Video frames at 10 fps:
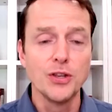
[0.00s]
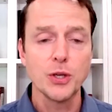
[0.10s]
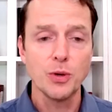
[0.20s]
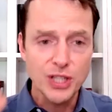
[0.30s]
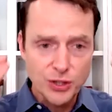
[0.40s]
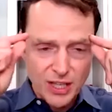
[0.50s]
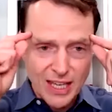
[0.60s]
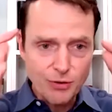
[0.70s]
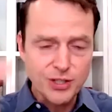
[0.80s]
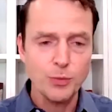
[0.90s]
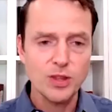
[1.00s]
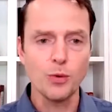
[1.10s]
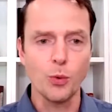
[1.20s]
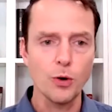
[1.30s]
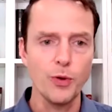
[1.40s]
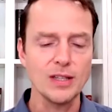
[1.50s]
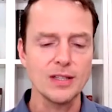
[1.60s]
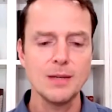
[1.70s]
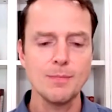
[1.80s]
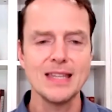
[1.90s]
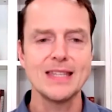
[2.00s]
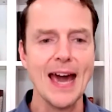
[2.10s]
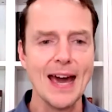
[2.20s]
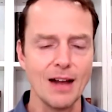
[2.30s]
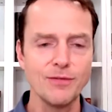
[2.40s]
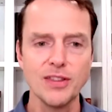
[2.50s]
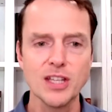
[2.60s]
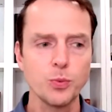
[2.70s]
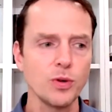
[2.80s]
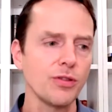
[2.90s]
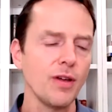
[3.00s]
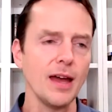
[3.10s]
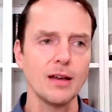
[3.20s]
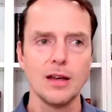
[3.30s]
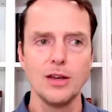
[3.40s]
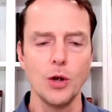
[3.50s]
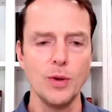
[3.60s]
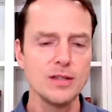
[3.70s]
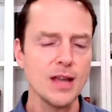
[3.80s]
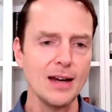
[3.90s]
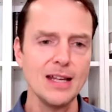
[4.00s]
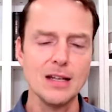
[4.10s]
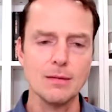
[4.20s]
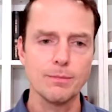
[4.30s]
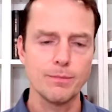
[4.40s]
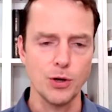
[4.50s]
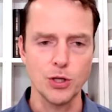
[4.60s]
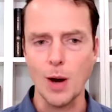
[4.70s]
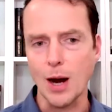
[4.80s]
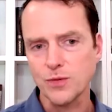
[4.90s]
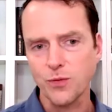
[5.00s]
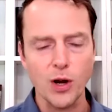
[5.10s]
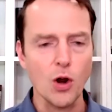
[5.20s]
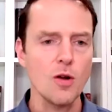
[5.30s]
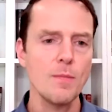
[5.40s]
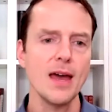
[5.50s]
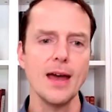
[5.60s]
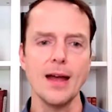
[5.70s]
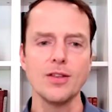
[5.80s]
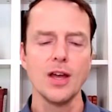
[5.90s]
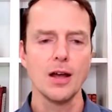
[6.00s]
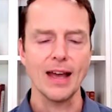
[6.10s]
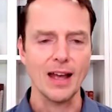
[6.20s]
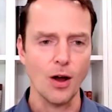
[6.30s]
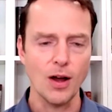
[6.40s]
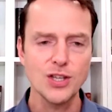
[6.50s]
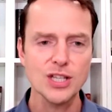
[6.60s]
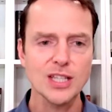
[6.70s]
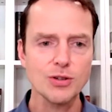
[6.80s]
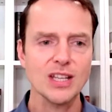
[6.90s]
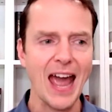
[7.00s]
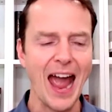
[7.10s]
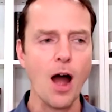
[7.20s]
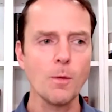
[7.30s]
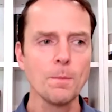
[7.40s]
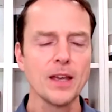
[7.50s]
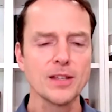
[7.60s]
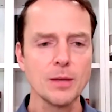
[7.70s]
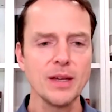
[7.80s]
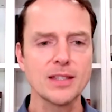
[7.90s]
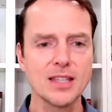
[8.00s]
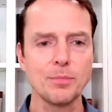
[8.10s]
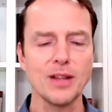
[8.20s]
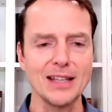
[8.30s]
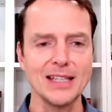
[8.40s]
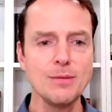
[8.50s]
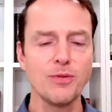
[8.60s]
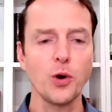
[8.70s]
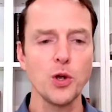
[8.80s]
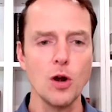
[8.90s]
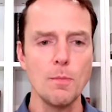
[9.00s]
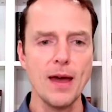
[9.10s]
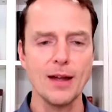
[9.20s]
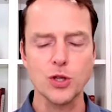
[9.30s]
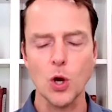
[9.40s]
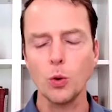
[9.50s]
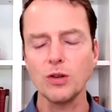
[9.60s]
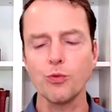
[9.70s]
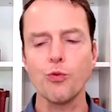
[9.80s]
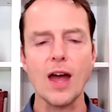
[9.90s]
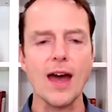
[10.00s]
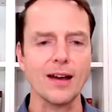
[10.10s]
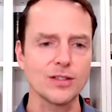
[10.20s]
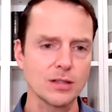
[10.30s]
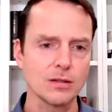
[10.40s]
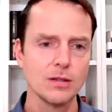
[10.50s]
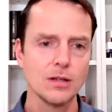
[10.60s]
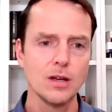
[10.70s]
So it's just interesting with the Oura ring to see my dad. And I've done this with like, you know, not eating, you know, two hours before I go to bed. Like it's just interesting how something as simple as eating before you go to bed totally wrecks